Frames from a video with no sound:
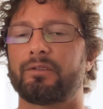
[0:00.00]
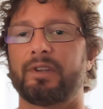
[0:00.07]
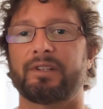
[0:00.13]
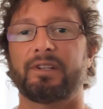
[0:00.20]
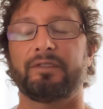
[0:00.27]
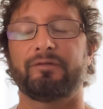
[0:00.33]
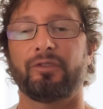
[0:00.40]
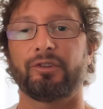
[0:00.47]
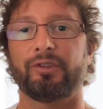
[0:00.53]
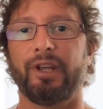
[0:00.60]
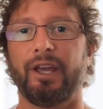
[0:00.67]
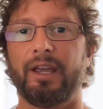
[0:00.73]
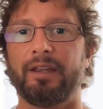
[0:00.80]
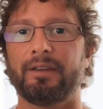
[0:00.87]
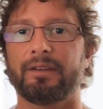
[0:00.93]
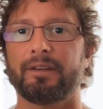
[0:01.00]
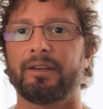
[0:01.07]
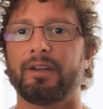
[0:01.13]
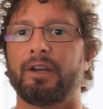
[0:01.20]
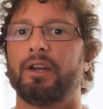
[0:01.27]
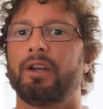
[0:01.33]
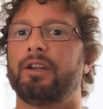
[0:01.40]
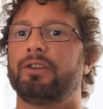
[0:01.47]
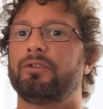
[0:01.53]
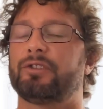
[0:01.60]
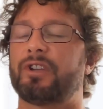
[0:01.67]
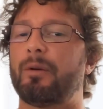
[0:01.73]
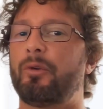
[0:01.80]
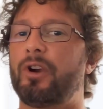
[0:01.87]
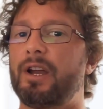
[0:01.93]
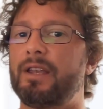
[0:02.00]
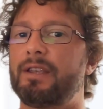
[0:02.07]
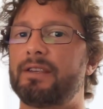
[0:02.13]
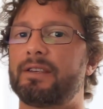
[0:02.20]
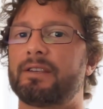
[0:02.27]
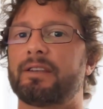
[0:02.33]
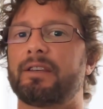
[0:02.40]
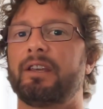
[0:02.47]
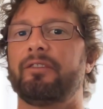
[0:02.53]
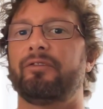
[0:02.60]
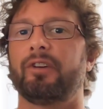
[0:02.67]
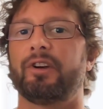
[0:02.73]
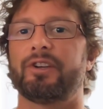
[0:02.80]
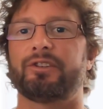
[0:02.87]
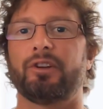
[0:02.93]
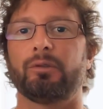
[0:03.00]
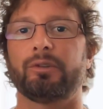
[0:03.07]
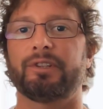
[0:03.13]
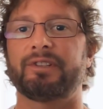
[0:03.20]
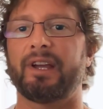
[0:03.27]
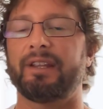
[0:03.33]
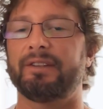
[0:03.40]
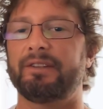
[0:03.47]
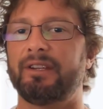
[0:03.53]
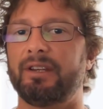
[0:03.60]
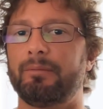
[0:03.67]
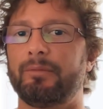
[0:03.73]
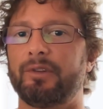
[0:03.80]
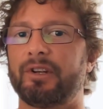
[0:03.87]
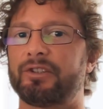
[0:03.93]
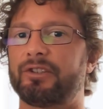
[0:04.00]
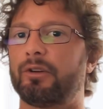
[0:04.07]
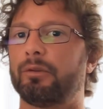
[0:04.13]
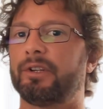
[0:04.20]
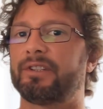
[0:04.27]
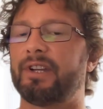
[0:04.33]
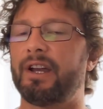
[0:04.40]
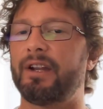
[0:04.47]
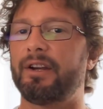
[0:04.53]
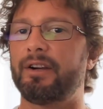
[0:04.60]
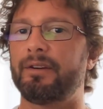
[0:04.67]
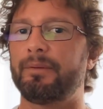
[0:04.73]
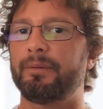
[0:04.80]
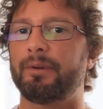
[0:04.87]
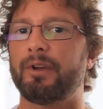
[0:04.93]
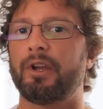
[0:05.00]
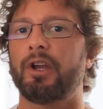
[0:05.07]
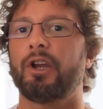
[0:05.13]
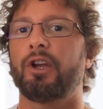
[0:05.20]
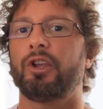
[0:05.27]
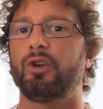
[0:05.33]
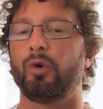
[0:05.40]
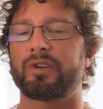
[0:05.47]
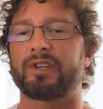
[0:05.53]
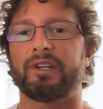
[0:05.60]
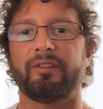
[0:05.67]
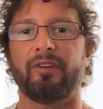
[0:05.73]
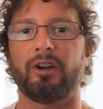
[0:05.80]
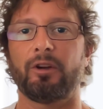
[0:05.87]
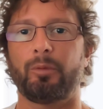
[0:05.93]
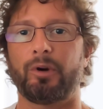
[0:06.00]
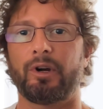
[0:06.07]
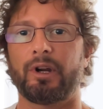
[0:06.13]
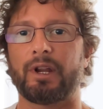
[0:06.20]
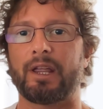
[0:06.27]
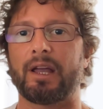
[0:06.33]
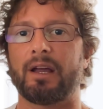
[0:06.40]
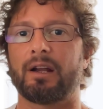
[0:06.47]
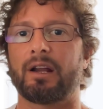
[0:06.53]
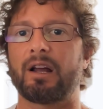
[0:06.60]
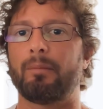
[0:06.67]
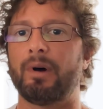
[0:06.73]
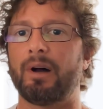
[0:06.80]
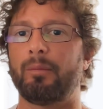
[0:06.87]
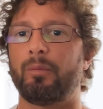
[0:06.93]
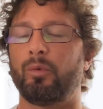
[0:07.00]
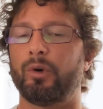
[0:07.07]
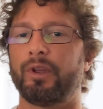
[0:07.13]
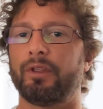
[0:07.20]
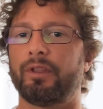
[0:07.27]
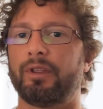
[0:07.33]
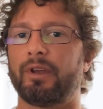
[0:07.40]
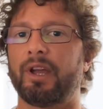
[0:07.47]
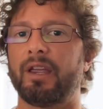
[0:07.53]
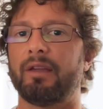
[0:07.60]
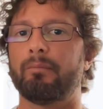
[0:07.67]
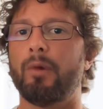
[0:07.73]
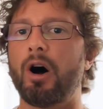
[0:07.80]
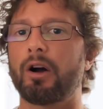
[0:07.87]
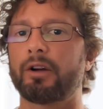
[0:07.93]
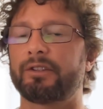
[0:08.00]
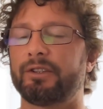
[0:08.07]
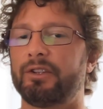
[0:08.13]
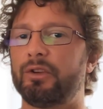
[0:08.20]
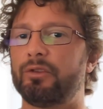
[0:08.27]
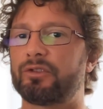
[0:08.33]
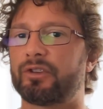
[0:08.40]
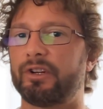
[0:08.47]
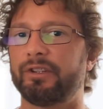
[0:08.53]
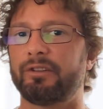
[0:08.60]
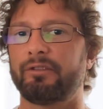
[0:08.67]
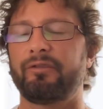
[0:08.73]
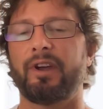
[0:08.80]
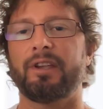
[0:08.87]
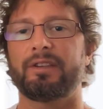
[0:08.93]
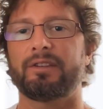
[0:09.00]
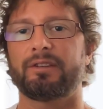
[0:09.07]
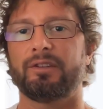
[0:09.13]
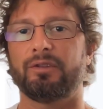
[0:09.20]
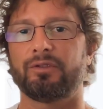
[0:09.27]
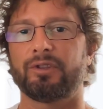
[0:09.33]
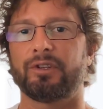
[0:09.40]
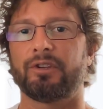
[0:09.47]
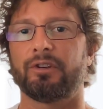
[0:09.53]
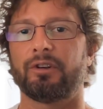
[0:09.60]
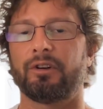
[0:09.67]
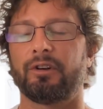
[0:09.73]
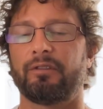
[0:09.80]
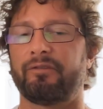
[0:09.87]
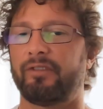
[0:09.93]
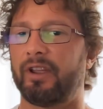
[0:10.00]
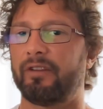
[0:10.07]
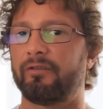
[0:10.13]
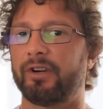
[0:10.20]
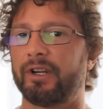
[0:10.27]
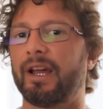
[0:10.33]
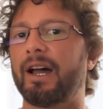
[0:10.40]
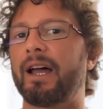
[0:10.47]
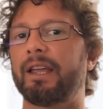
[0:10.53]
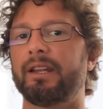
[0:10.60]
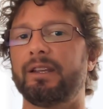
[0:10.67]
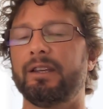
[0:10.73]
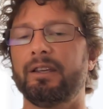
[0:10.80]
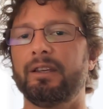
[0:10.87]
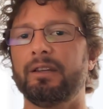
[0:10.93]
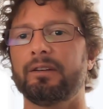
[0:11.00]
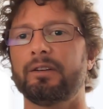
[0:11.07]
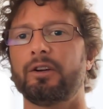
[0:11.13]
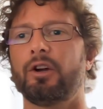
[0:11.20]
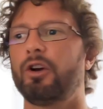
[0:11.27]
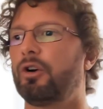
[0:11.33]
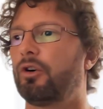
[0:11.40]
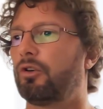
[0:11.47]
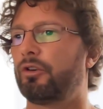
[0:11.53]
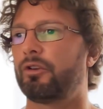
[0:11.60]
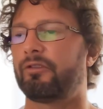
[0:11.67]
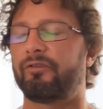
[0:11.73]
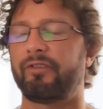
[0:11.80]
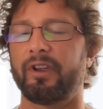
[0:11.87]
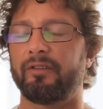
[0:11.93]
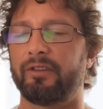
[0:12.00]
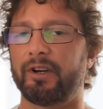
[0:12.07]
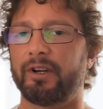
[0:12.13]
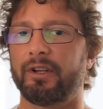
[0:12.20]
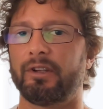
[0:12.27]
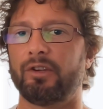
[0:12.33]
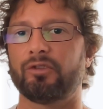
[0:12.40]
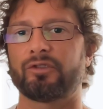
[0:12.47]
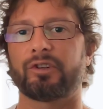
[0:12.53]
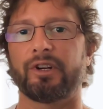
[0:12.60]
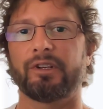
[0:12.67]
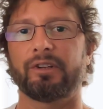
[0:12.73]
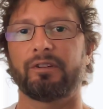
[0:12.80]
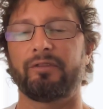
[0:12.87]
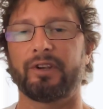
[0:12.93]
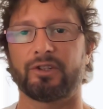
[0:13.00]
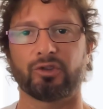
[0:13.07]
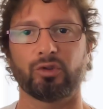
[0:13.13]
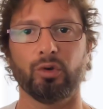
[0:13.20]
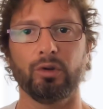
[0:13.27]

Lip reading: it for today. To summarize, if there is no design team, there is no designer. You as a developer can come up with a mocked user interface using your favorite IDE or your favorite user interface tool,